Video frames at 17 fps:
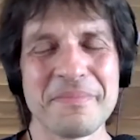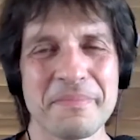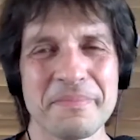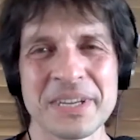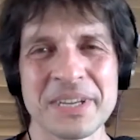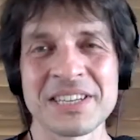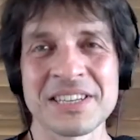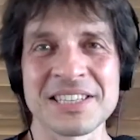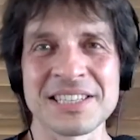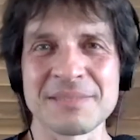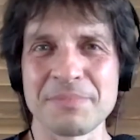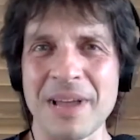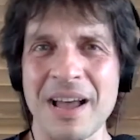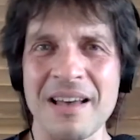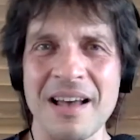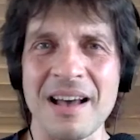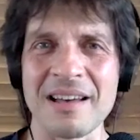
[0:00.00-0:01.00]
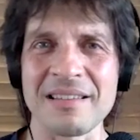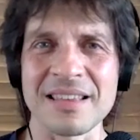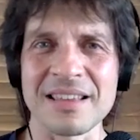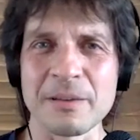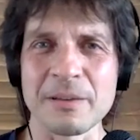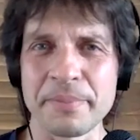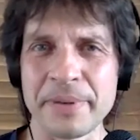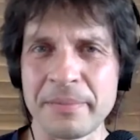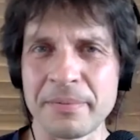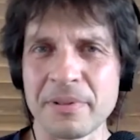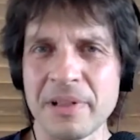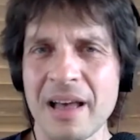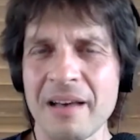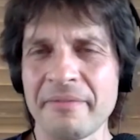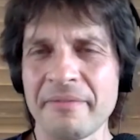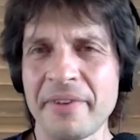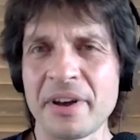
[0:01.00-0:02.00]
because I think people
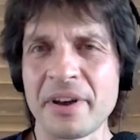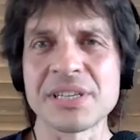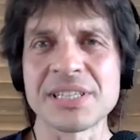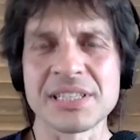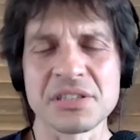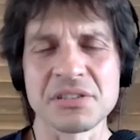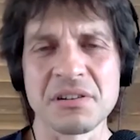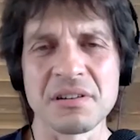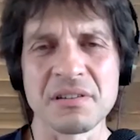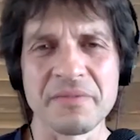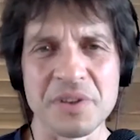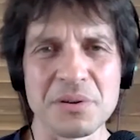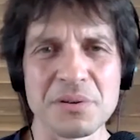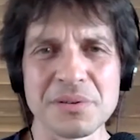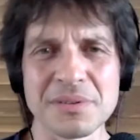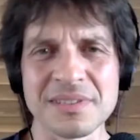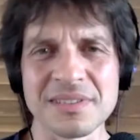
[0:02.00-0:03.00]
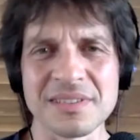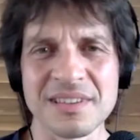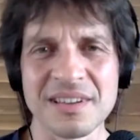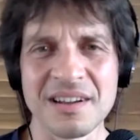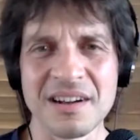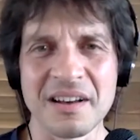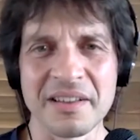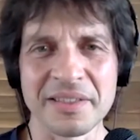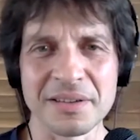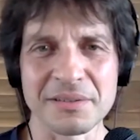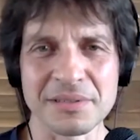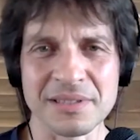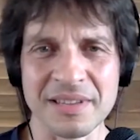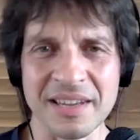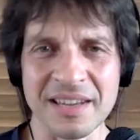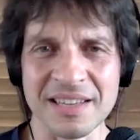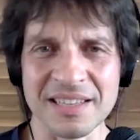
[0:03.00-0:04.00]
have very strong views on
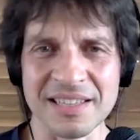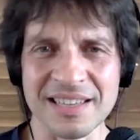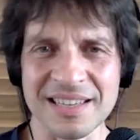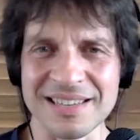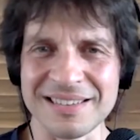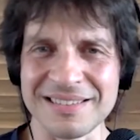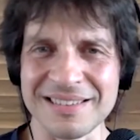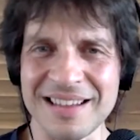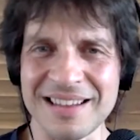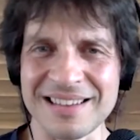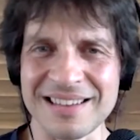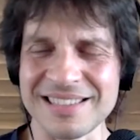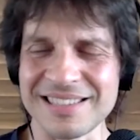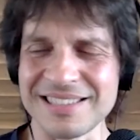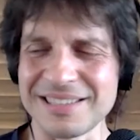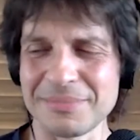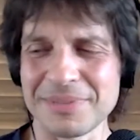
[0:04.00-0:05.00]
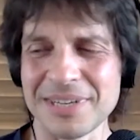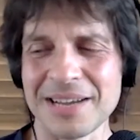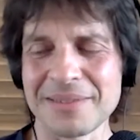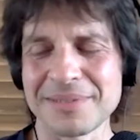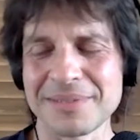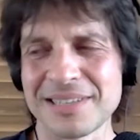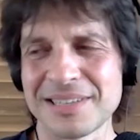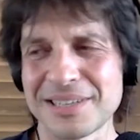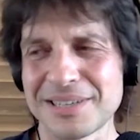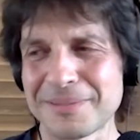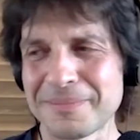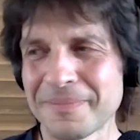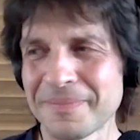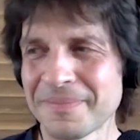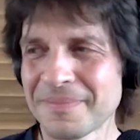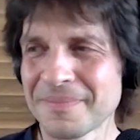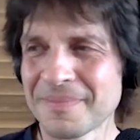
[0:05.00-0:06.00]
those things, and sometimes they're,
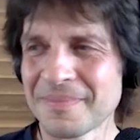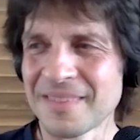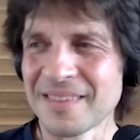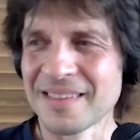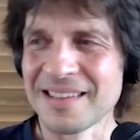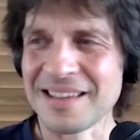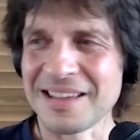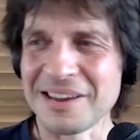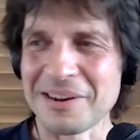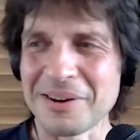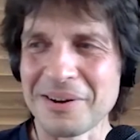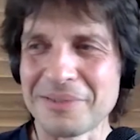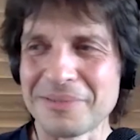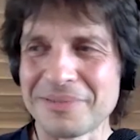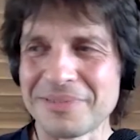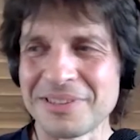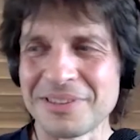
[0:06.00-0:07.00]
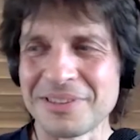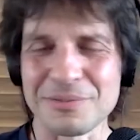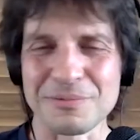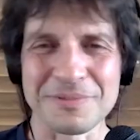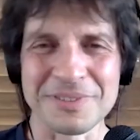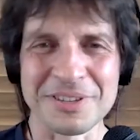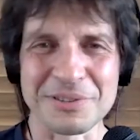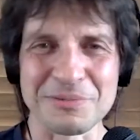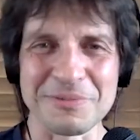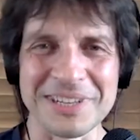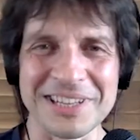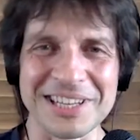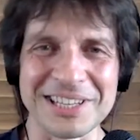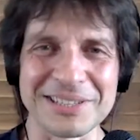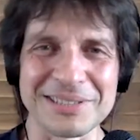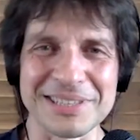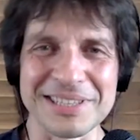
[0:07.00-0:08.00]
I don't know, not
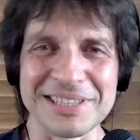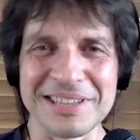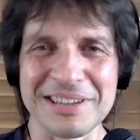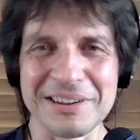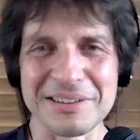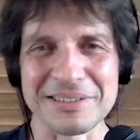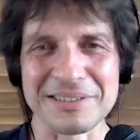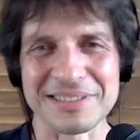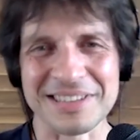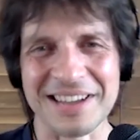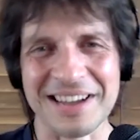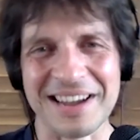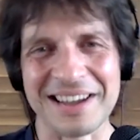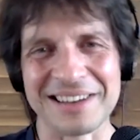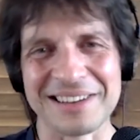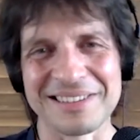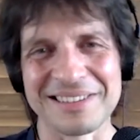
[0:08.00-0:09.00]
willing to see the other side.